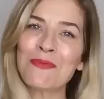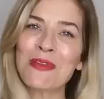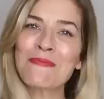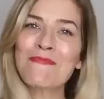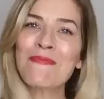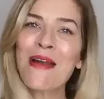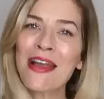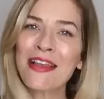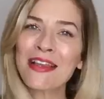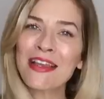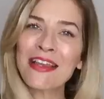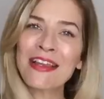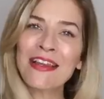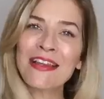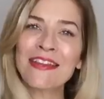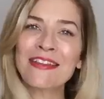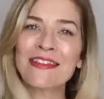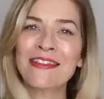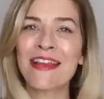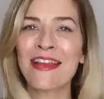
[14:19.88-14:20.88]
me back
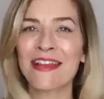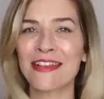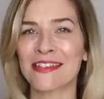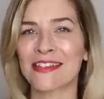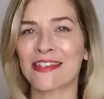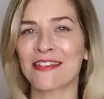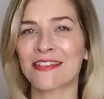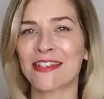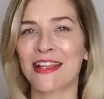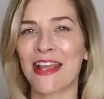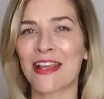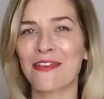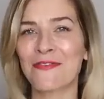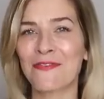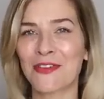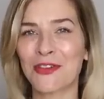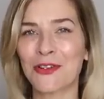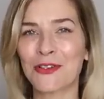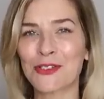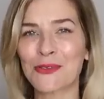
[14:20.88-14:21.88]
here next Sunday
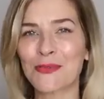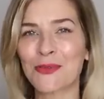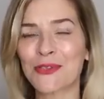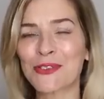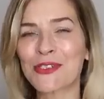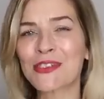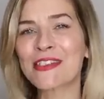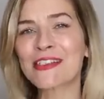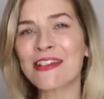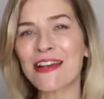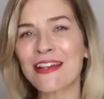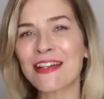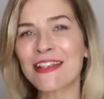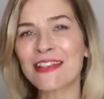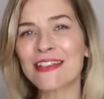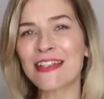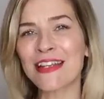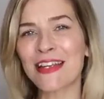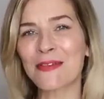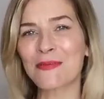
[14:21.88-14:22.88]
for lots more
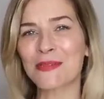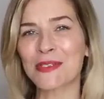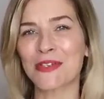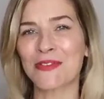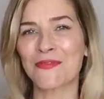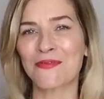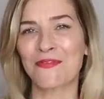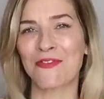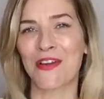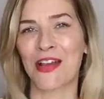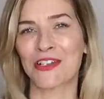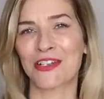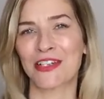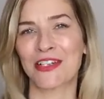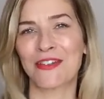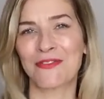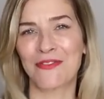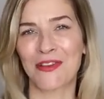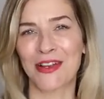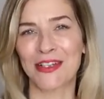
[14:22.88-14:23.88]
styling tips and fashion
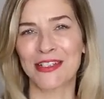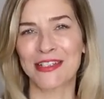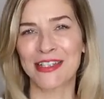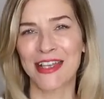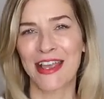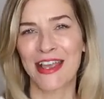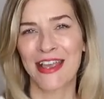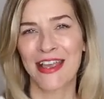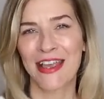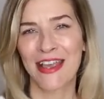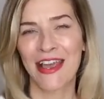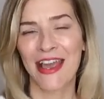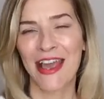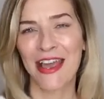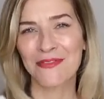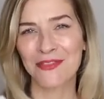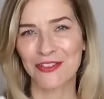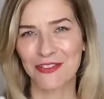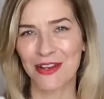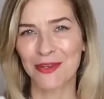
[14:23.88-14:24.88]
advice.
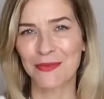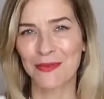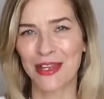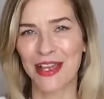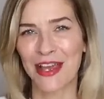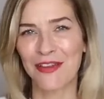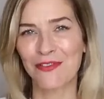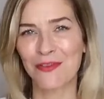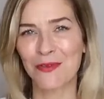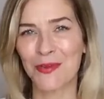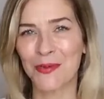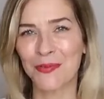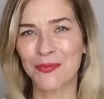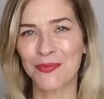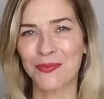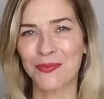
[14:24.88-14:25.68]
Have a great week, everyone.